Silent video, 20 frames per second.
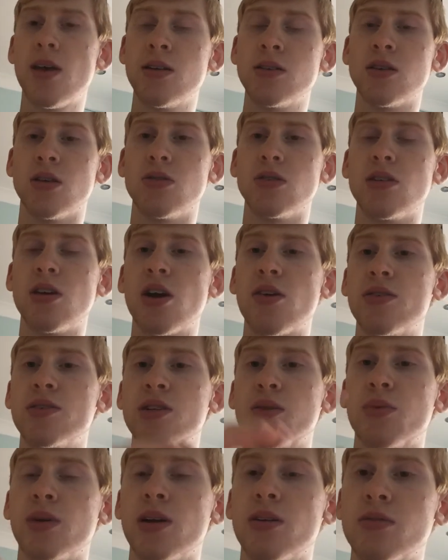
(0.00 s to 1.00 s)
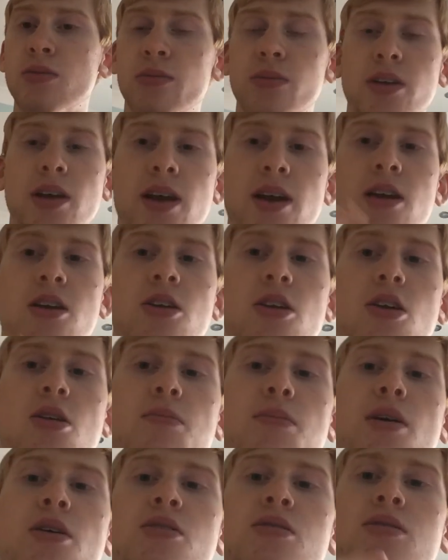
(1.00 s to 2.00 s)
So deterring someone else from attacking you
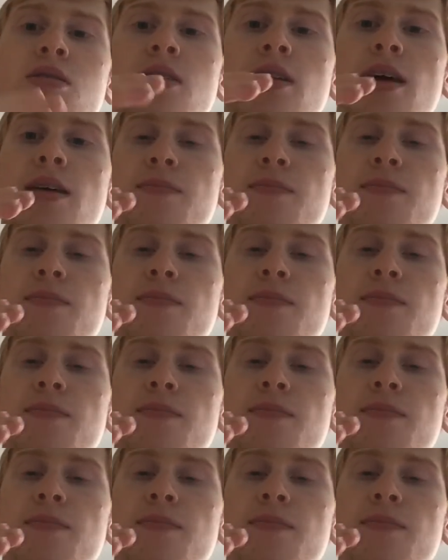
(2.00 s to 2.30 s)
because